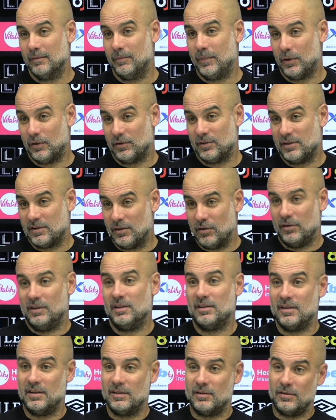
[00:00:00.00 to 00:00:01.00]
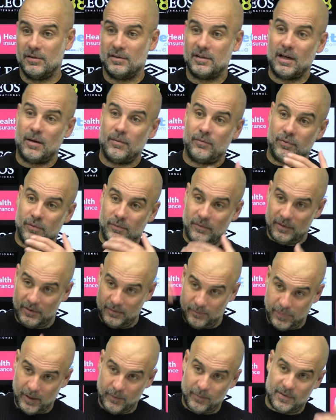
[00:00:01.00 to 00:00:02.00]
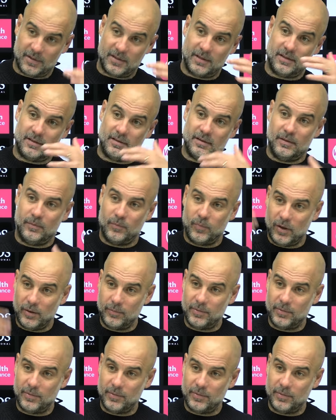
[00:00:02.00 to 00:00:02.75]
because it's not this season, it's come from the previous season,